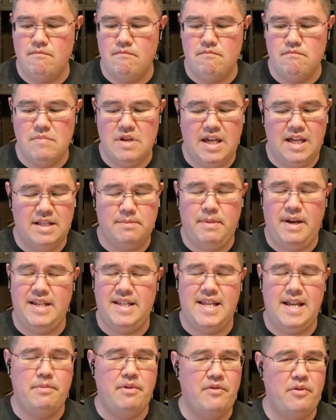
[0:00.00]
it gets my
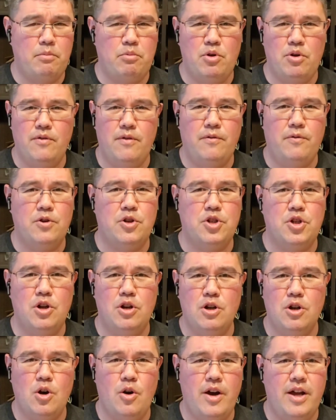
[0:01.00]
stamp of approval for
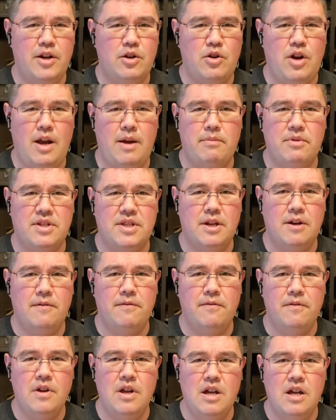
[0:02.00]
sure. Go ahead and grab
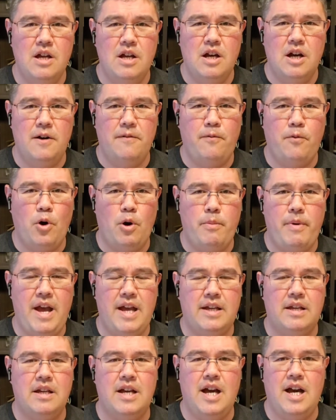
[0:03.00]
yourself a
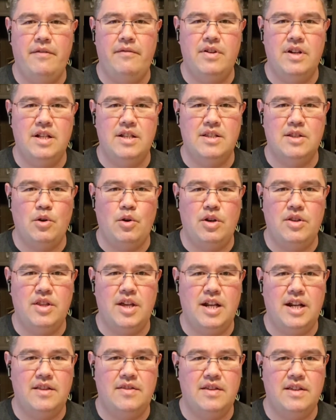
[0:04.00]
4-pack in confidence, knowing
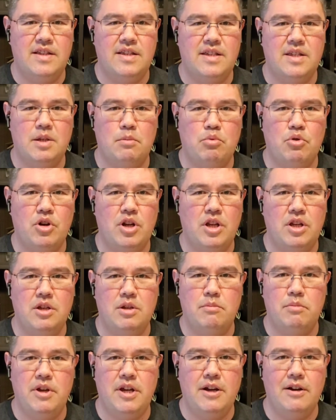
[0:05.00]
that I think this is a pretty
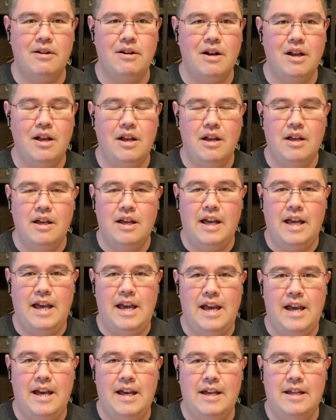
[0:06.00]
good beer.
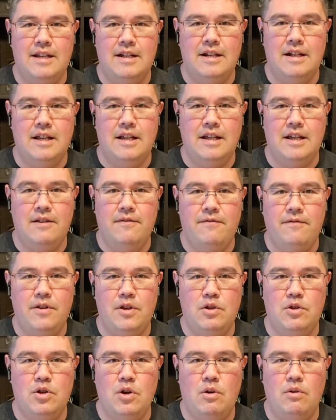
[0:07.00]
And if
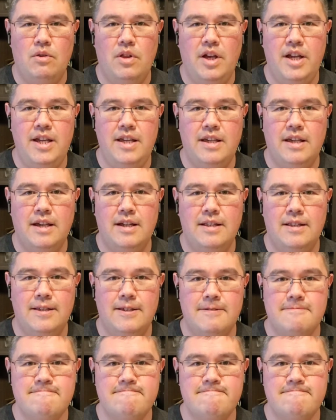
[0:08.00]
you don't like it,